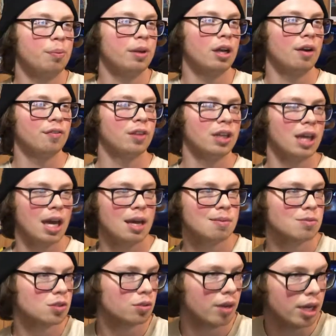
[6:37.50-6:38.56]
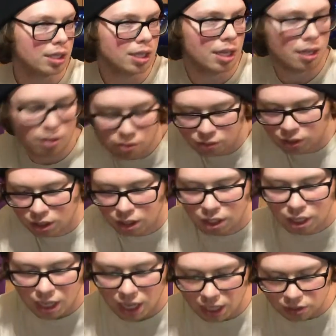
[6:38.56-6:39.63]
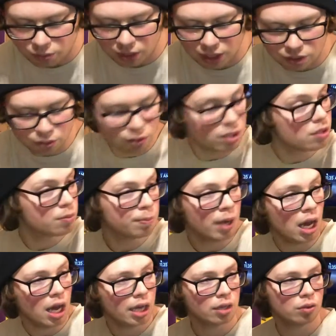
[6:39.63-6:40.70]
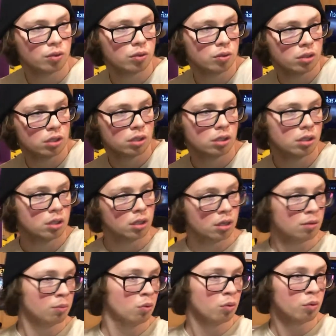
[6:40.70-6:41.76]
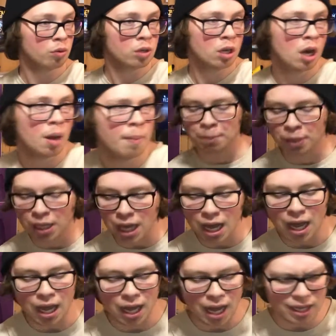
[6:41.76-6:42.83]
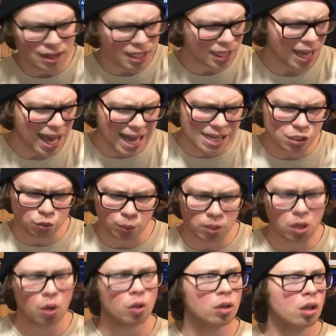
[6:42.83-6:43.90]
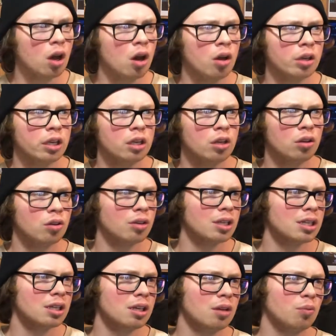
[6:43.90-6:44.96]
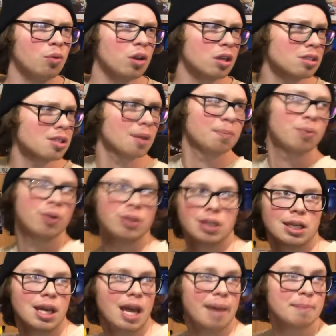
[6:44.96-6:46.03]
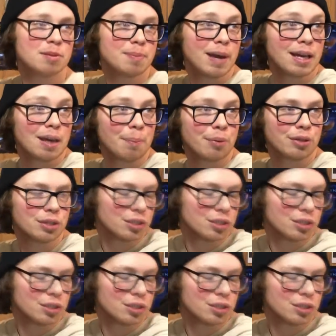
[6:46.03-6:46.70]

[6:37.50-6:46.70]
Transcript: bit of the games right now. As we get through this pile, more will come. But I think as we go along, you know, we're gonna start putting the games back up on the